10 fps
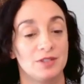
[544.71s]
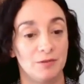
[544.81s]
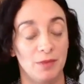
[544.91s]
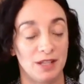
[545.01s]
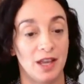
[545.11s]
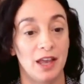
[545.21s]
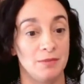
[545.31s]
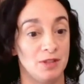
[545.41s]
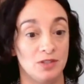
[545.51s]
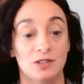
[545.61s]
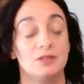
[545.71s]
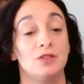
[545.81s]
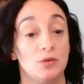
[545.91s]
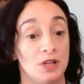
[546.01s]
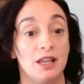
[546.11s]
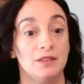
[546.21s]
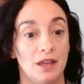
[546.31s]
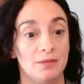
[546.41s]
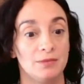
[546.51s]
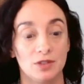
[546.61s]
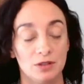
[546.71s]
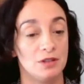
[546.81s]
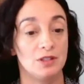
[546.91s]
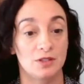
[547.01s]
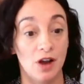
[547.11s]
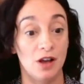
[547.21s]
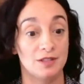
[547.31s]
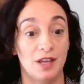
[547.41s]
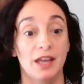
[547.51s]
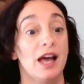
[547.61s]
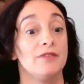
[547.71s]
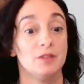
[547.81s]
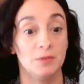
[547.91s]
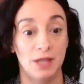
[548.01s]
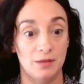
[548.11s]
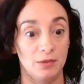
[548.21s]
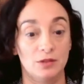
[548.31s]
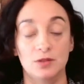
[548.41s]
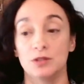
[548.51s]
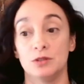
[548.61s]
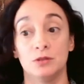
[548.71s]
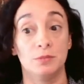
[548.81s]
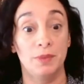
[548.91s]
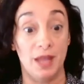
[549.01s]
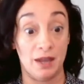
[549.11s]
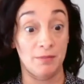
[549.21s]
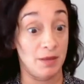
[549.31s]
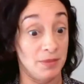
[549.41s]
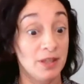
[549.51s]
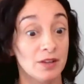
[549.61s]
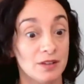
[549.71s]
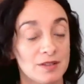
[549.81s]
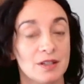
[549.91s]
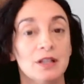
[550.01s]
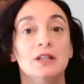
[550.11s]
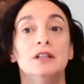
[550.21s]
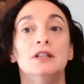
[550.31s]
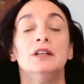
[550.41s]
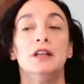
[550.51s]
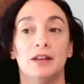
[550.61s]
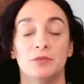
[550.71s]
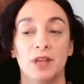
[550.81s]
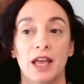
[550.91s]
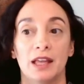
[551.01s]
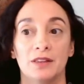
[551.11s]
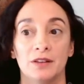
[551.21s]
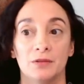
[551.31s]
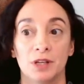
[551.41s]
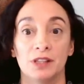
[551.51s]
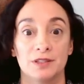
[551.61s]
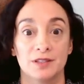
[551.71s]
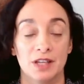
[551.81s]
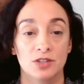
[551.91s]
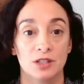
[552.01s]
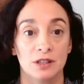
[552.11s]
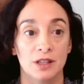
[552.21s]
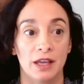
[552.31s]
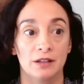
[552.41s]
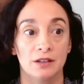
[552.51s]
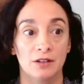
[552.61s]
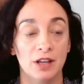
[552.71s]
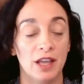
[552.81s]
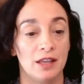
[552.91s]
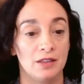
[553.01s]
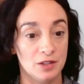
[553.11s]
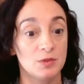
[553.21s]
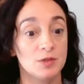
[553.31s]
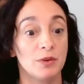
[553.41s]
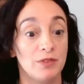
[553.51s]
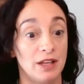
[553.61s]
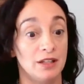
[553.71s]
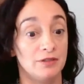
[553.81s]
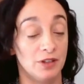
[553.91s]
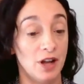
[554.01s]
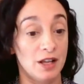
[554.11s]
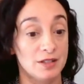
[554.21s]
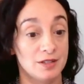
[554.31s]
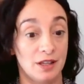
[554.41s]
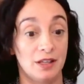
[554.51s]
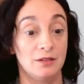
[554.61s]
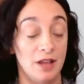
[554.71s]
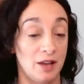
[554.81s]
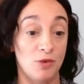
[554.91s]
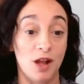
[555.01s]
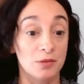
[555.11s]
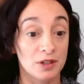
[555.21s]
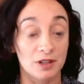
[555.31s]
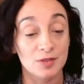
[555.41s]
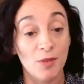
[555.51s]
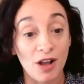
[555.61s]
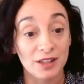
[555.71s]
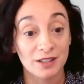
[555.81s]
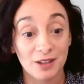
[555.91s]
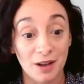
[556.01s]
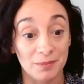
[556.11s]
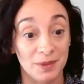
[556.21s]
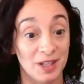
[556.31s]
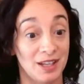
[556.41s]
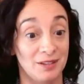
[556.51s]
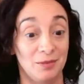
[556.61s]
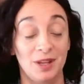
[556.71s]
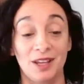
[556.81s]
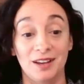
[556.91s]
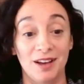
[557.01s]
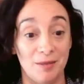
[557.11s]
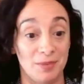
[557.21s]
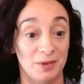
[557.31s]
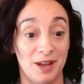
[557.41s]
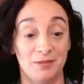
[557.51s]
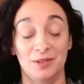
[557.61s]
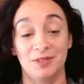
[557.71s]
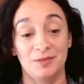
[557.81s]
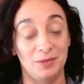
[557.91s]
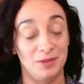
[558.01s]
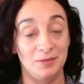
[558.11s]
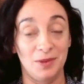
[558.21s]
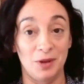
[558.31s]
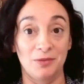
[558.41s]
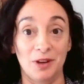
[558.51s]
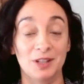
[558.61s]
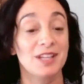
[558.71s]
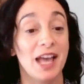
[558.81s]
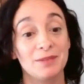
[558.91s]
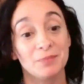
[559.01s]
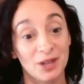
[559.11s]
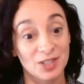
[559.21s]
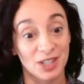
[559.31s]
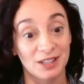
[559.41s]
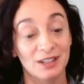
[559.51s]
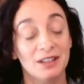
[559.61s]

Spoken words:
of my time and just donate them to this cause. I have to be able to pay my bills. And we had the realization that, okay, this was provided for us. And while we're a small little company and we operate with a very tight budget,